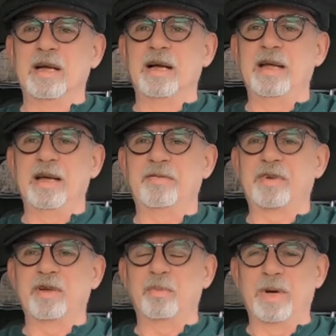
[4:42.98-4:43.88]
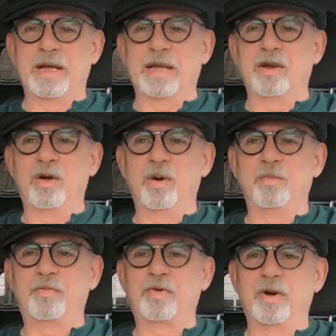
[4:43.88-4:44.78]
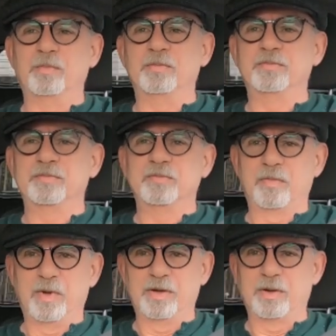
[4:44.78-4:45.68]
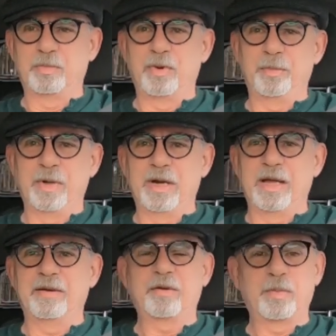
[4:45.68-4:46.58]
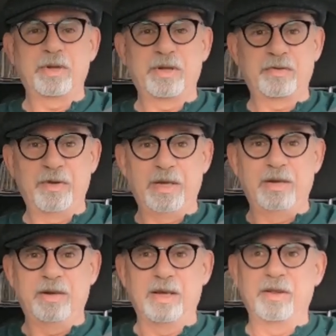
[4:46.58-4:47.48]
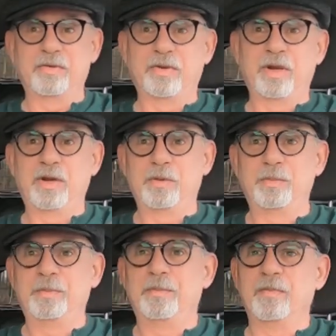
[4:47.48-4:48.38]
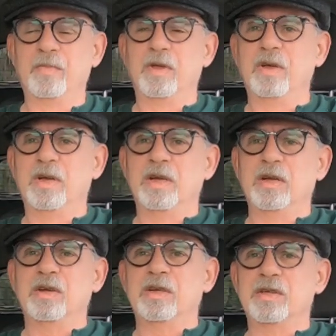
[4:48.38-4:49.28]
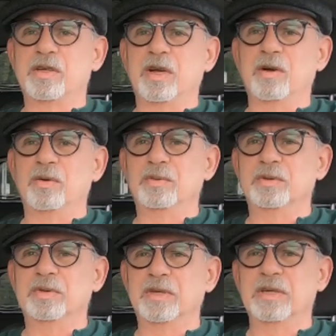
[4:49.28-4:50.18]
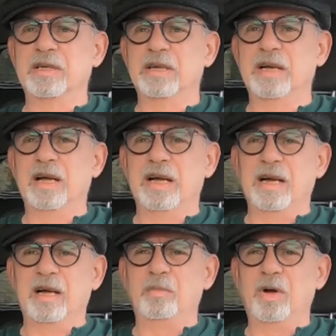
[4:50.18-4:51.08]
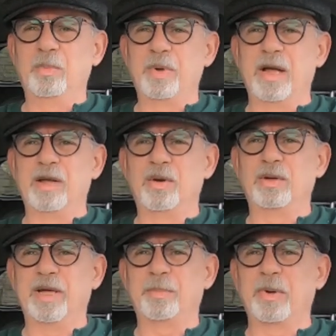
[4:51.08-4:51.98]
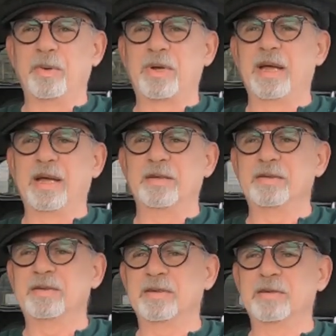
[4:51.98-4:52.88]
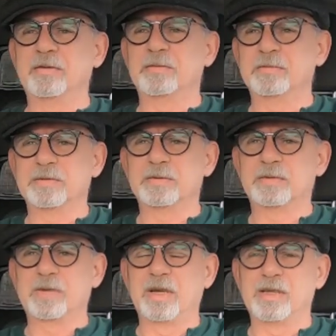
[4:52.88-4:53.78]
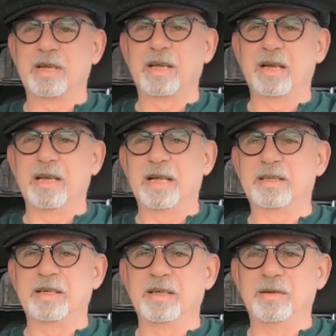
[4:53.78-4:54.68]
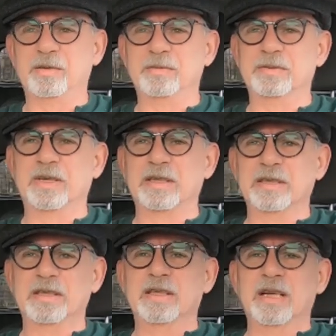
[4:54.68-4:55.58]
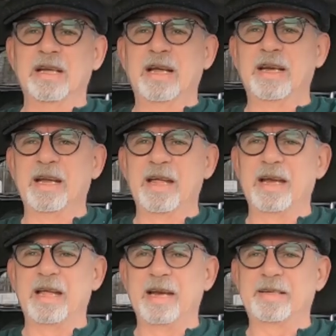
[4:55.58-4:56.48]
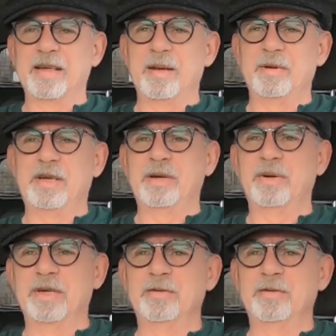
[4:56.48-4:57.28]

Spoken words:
I have to, when I get home from this appointment, I have to put this video together for you. So, hoping I hold up okay, because I got a lot to do, and not a lot of time to do it.